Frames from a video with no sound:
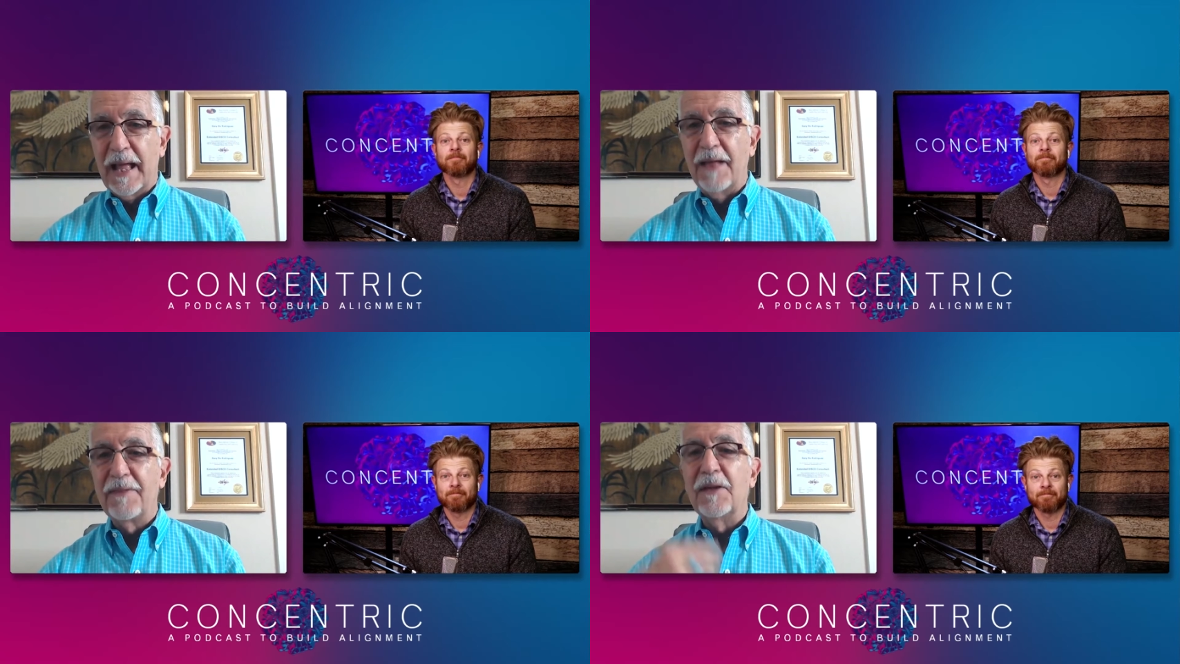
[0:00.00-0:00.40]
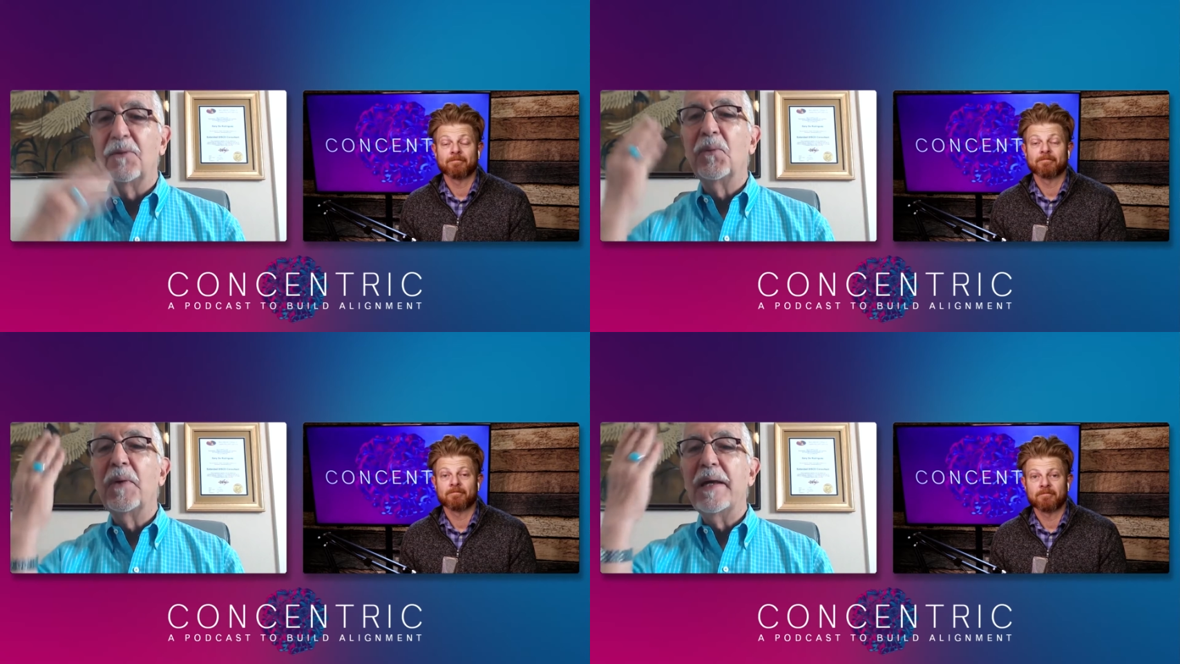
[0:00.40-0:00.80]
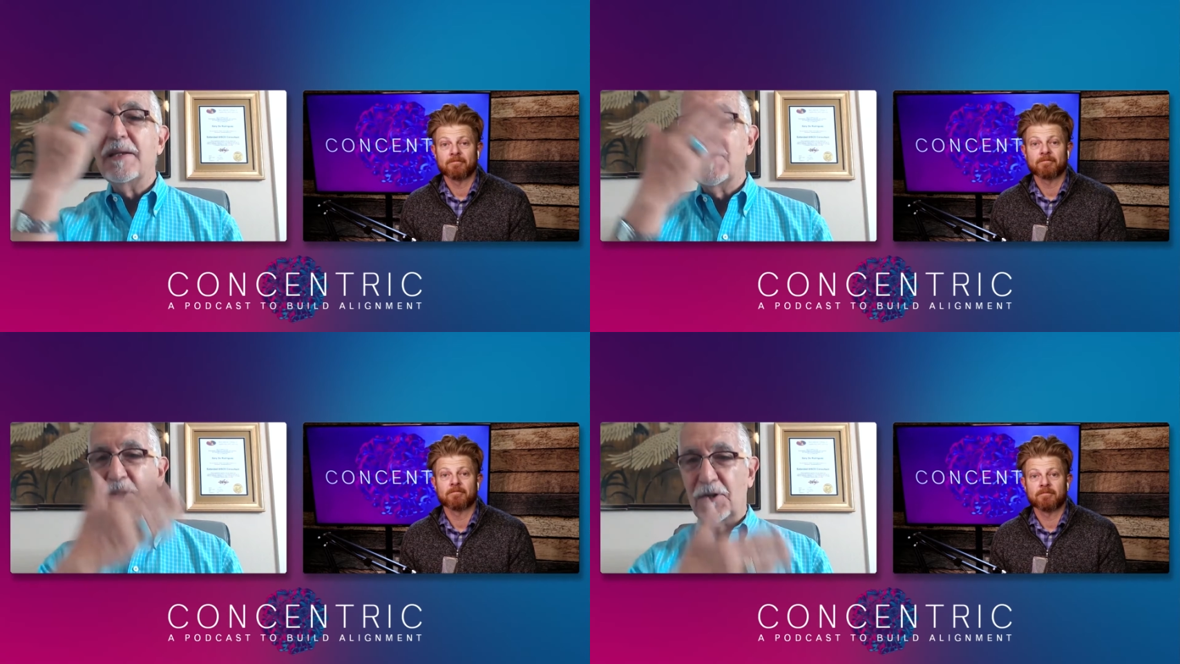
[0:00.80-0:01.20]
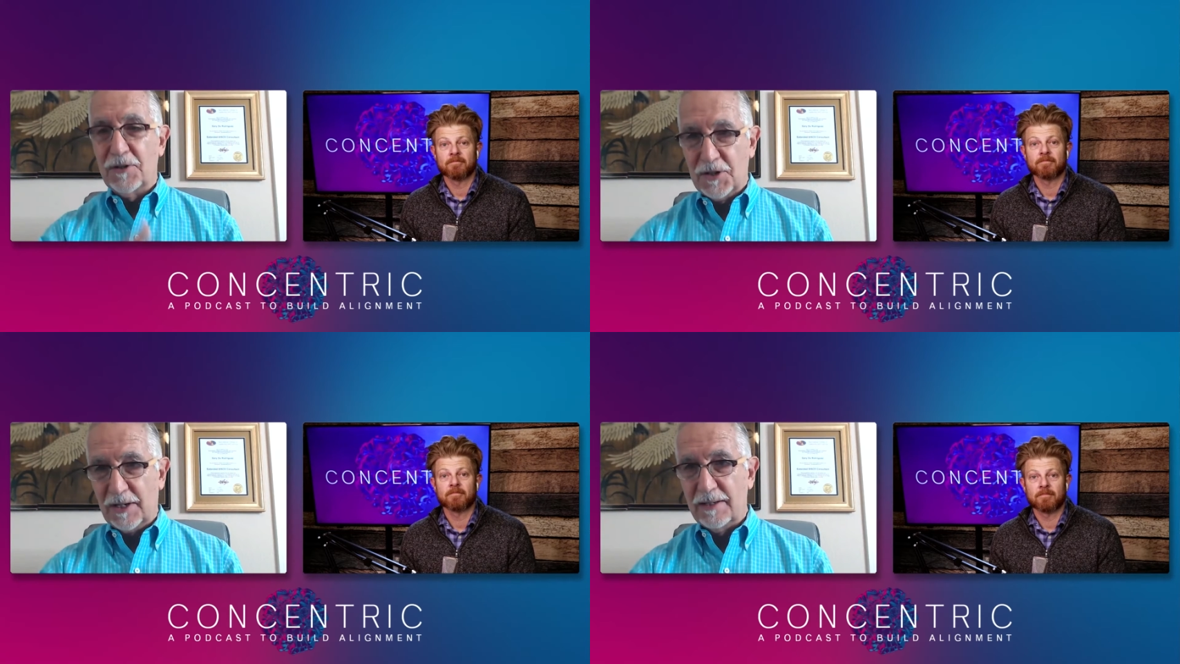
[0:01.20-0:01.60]
Speaker 1: And then we start to
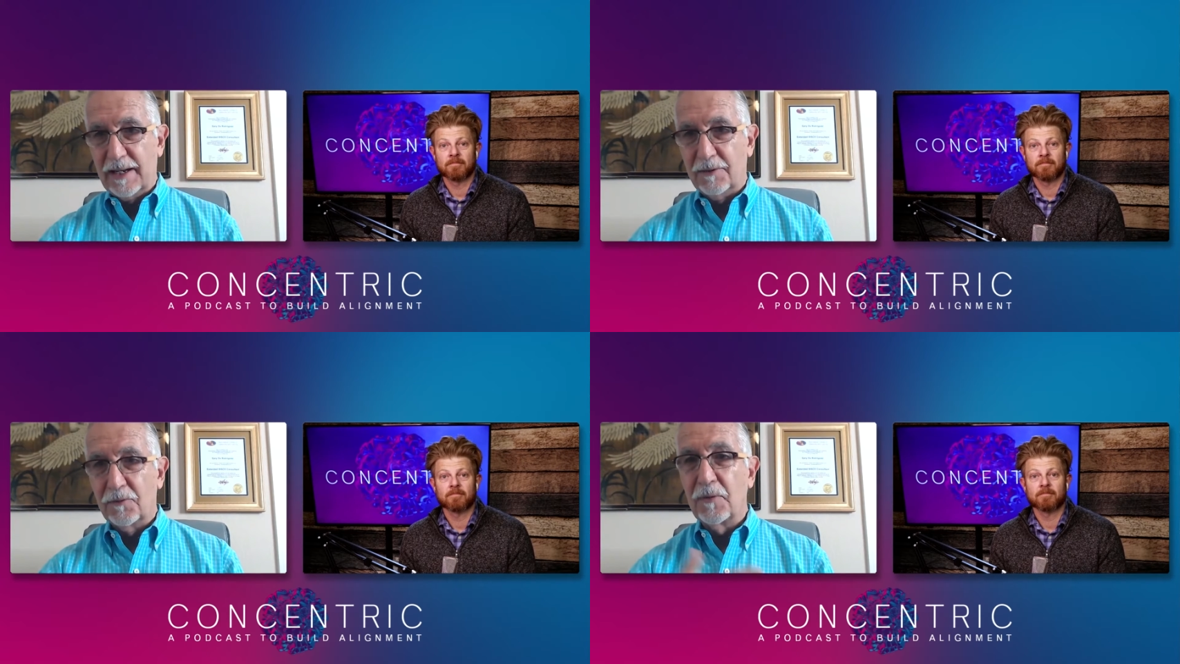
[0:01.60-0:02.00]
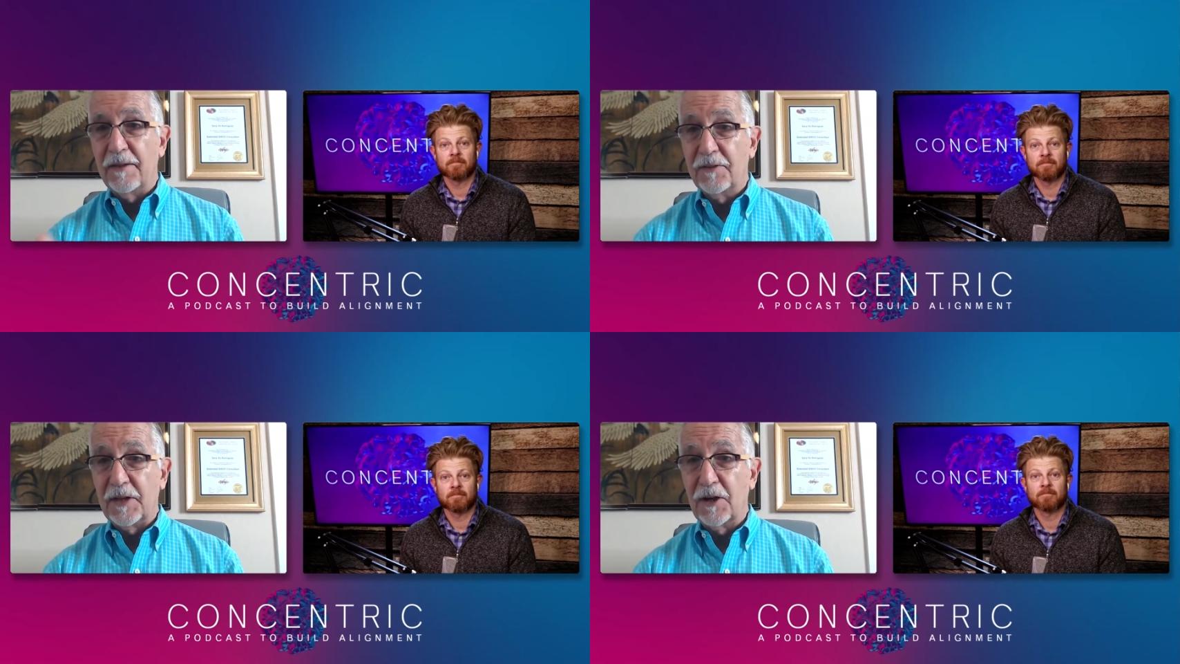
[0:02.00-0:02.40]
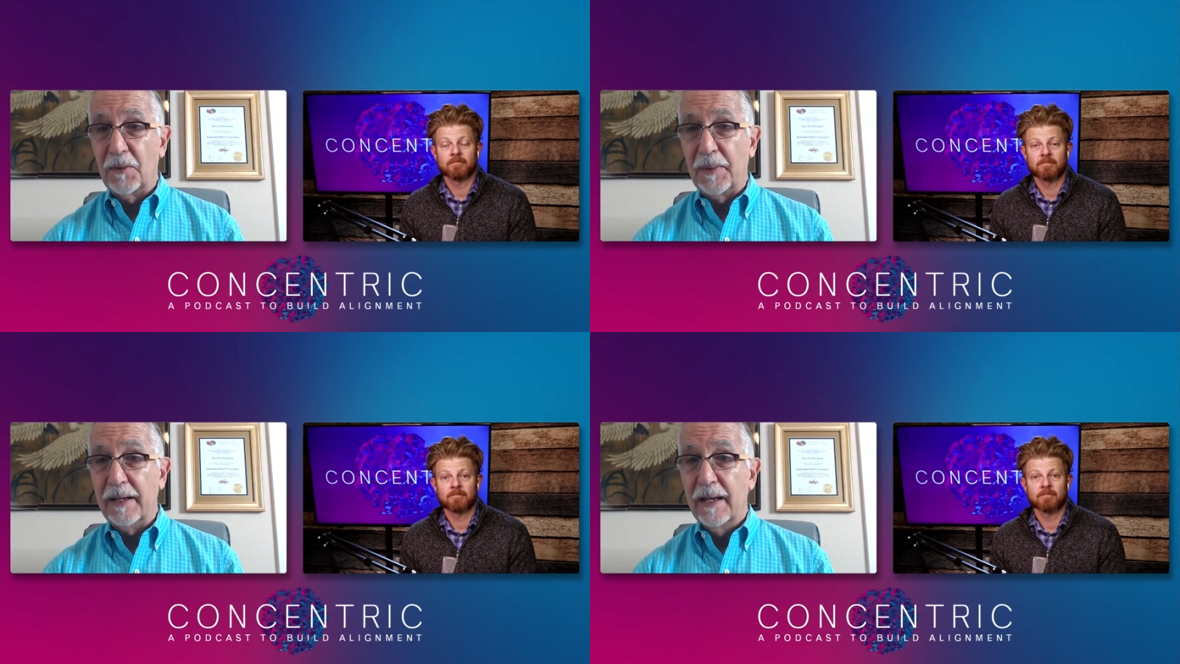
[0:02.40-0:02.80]
shut down rather than